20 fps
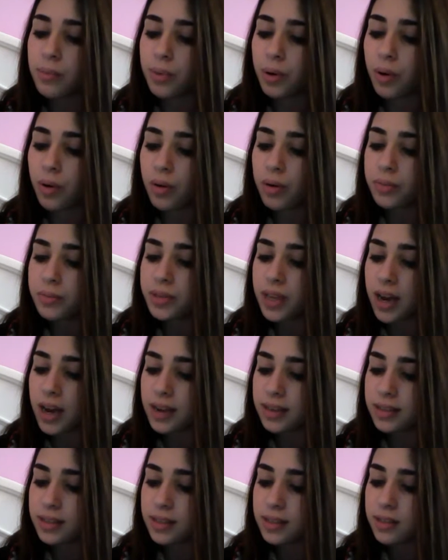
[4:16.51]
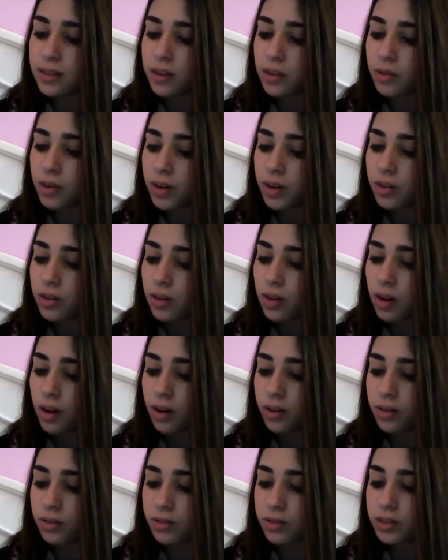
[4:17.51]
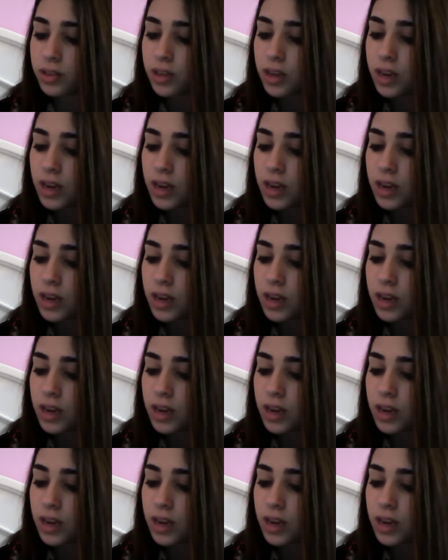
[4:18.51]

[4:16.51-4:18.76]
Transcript: poems, essays, and critical articles,